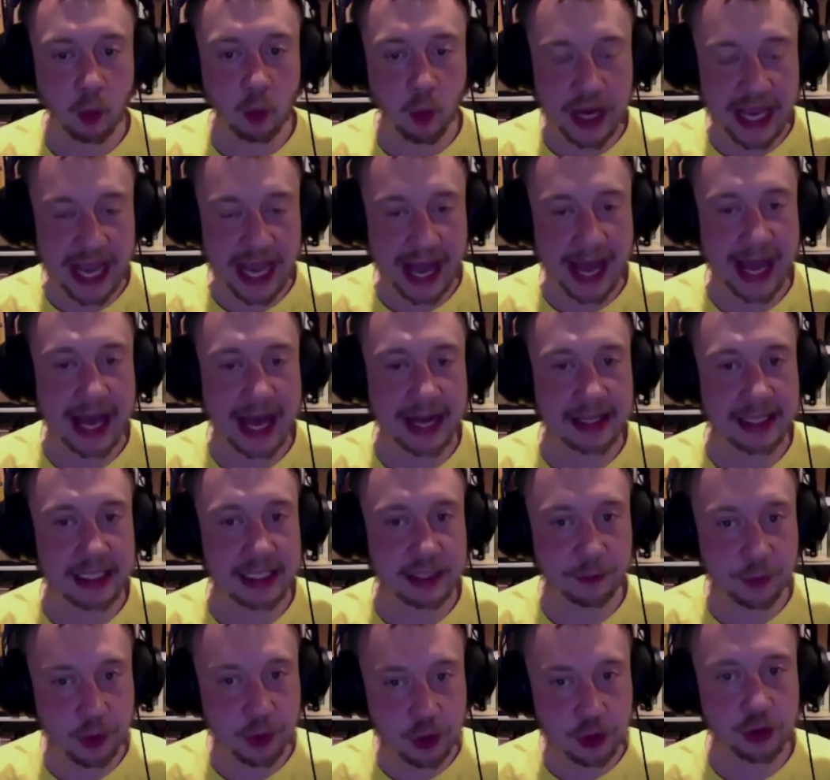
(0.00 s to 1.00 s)
we had
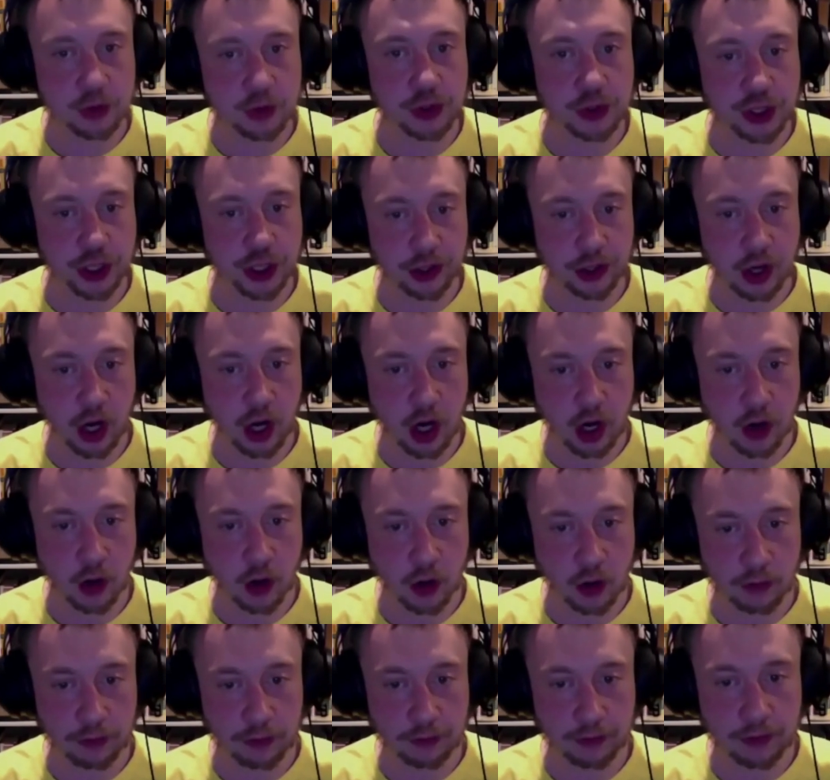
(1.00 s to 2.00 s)
this fusion
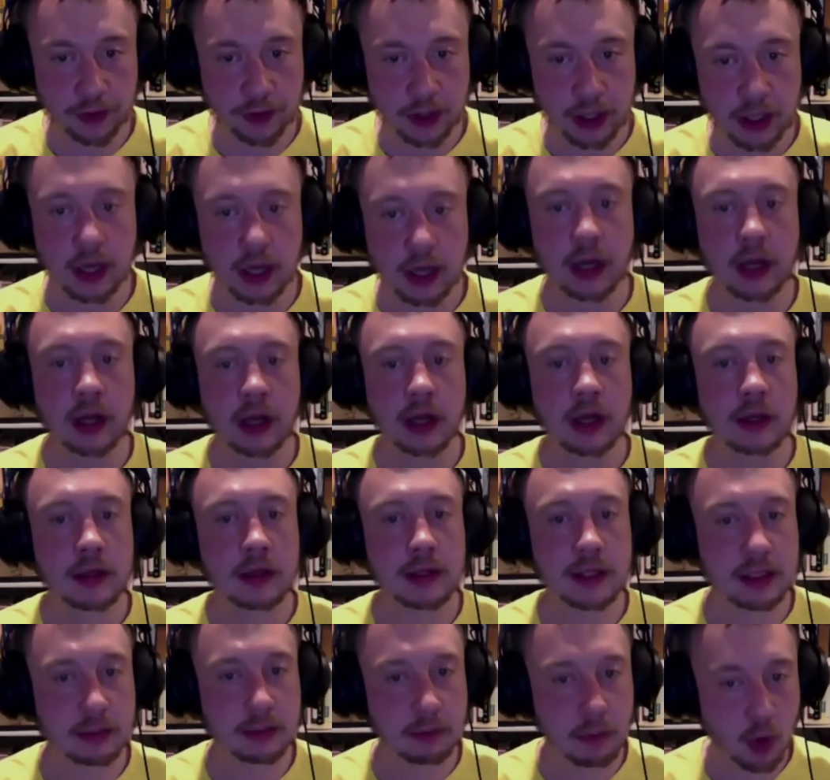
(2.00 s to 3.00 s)
of
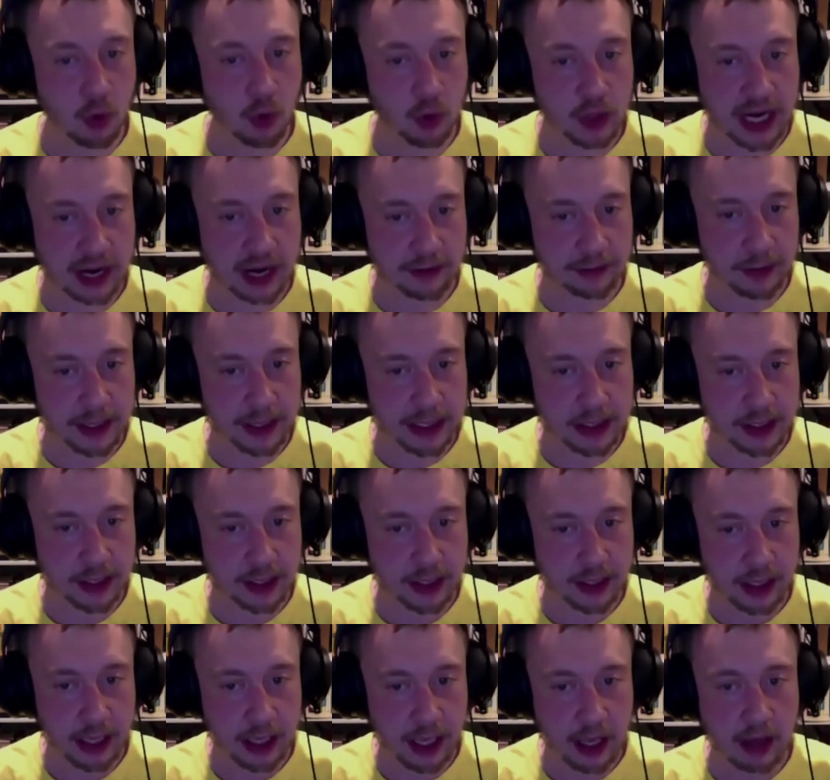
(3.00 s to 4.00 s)
small government,
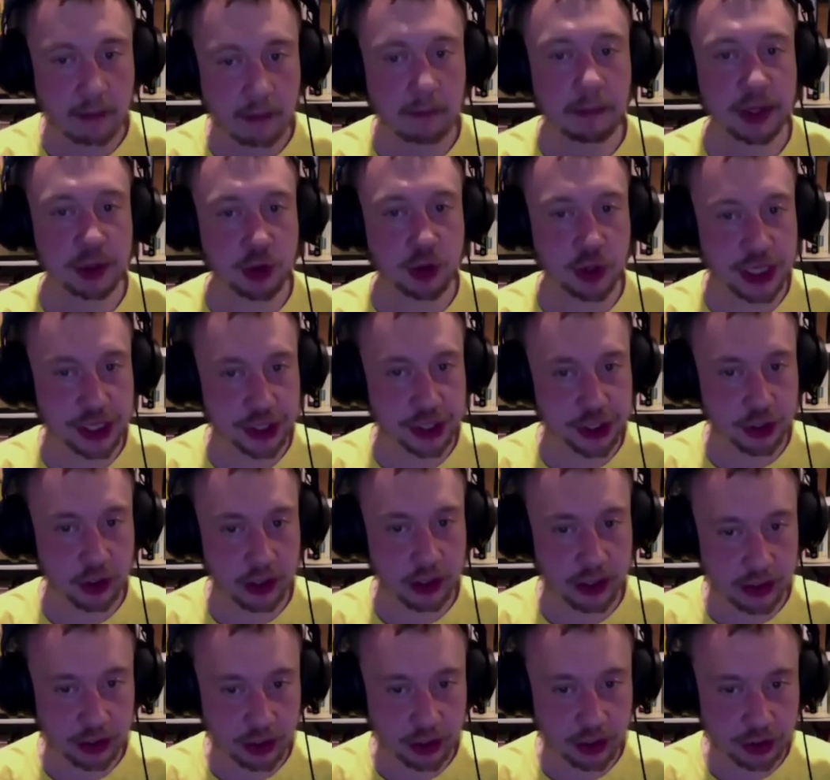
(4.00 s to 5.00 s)
the
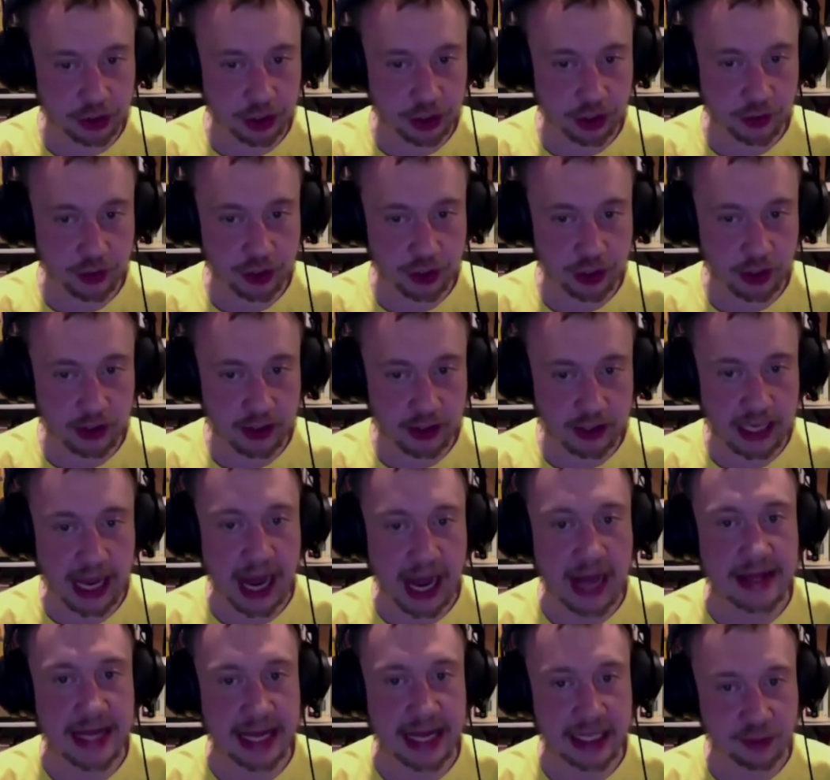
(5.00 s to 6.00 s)
traditional institutions,
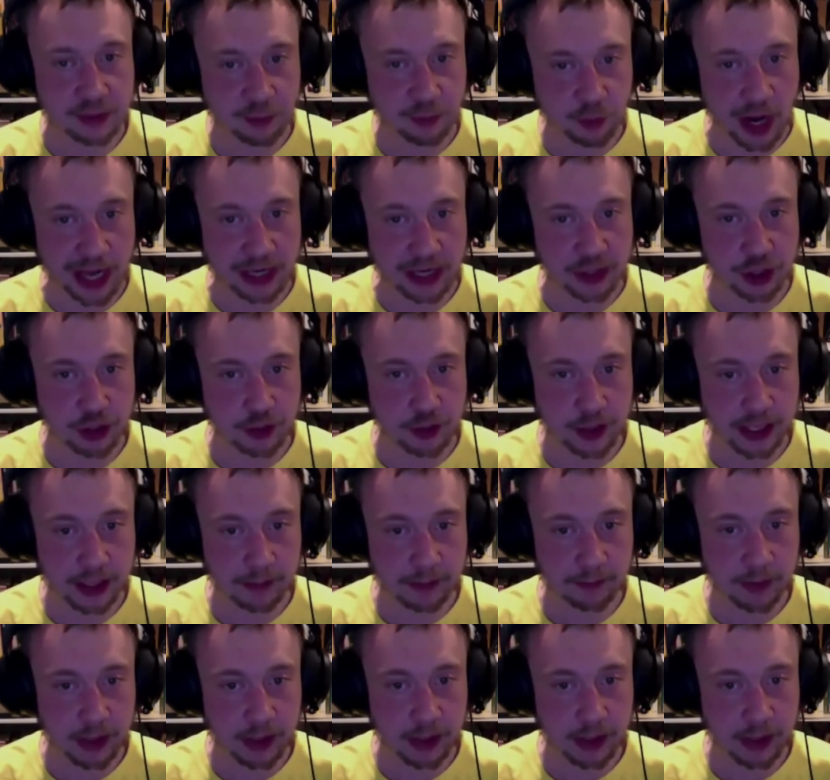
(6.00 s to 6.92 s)
and that's fracturing.